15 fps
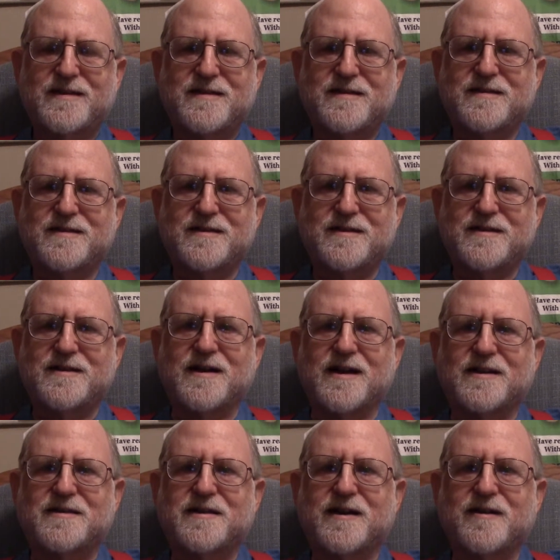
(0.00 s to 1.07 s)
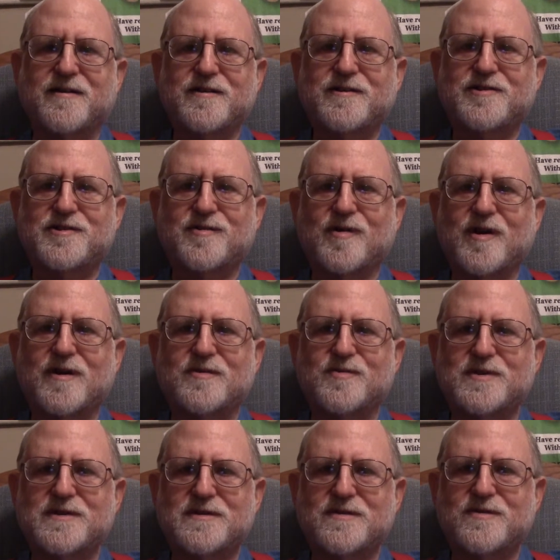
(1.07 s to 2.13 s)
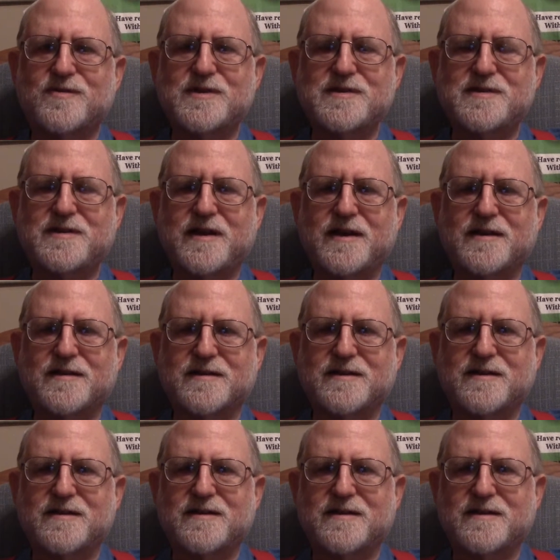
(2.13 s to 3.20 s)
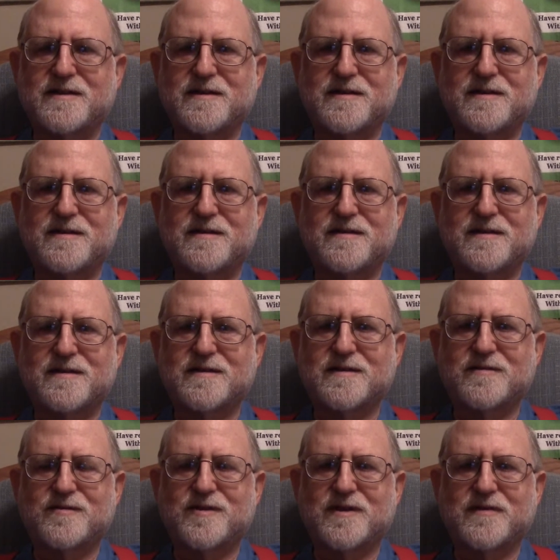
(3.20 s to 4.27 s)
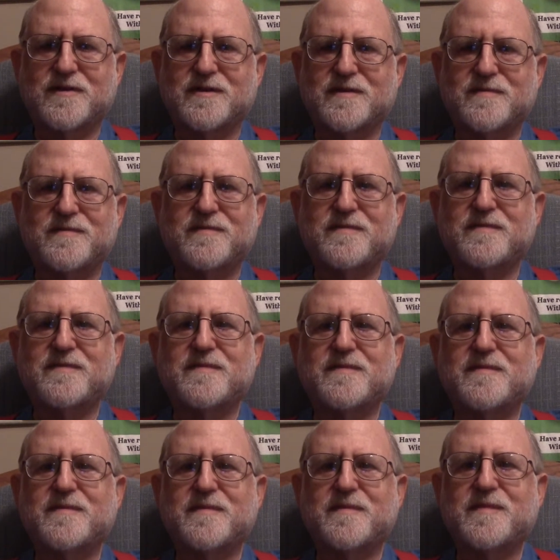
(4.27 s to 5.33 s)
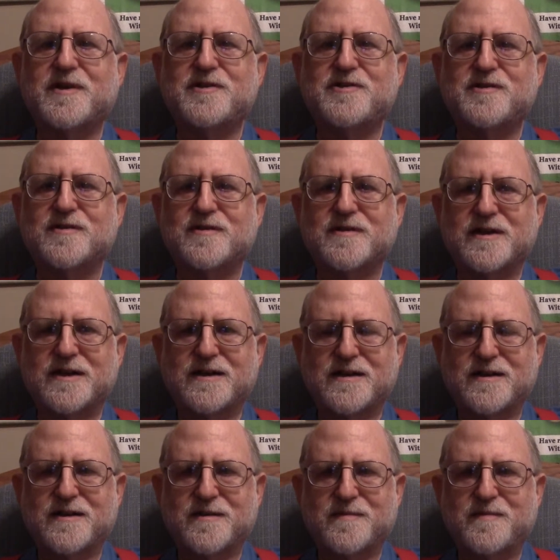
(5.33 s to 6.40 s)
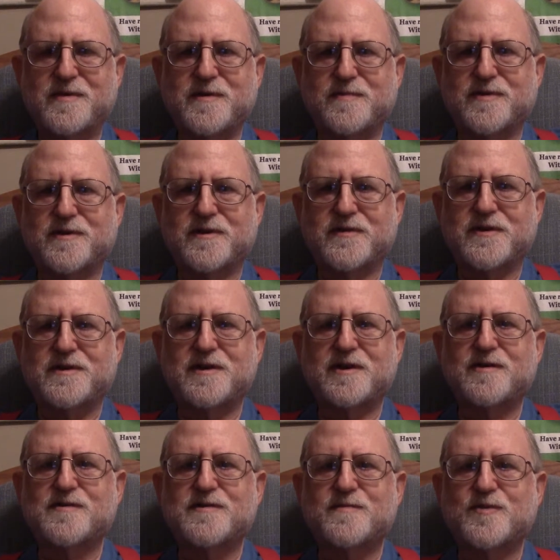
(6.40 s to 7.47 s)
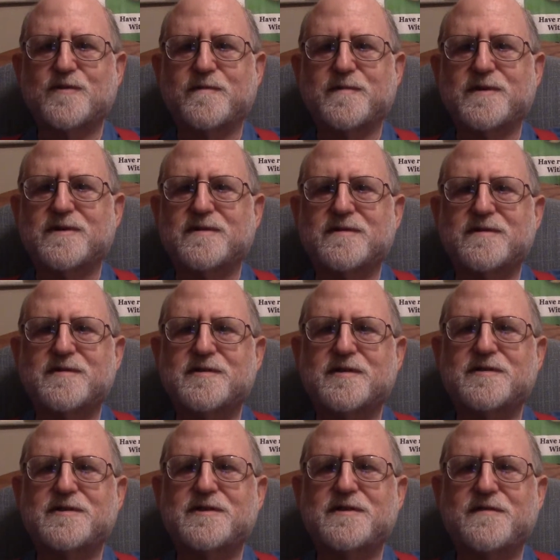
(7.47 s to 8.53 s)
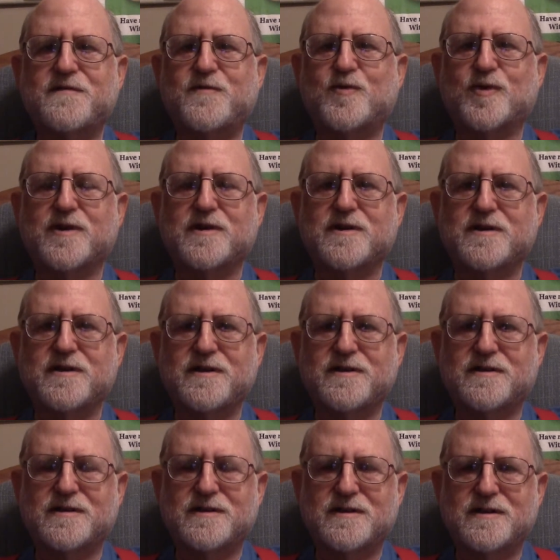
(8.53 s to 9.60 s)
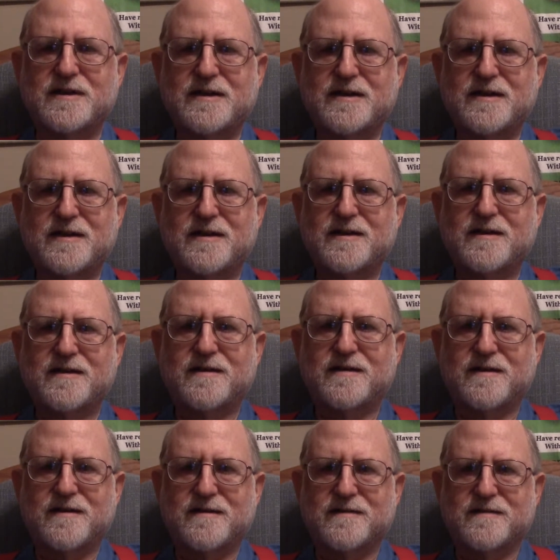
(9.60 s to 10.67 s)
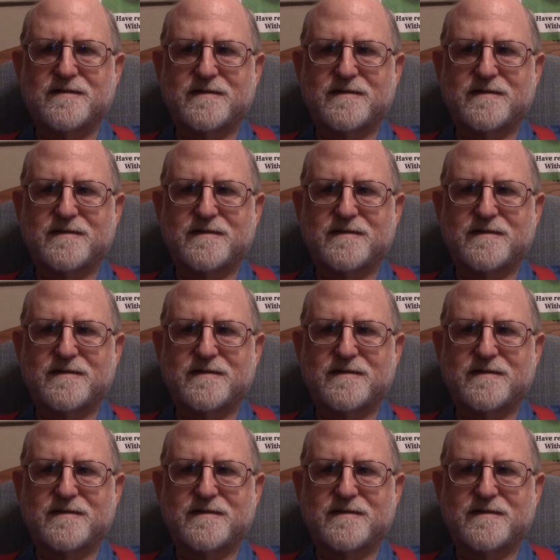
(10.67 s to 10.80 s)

The egalitarian Gerard Winstanley in one of the major people in the diggers movement in 1640 England, a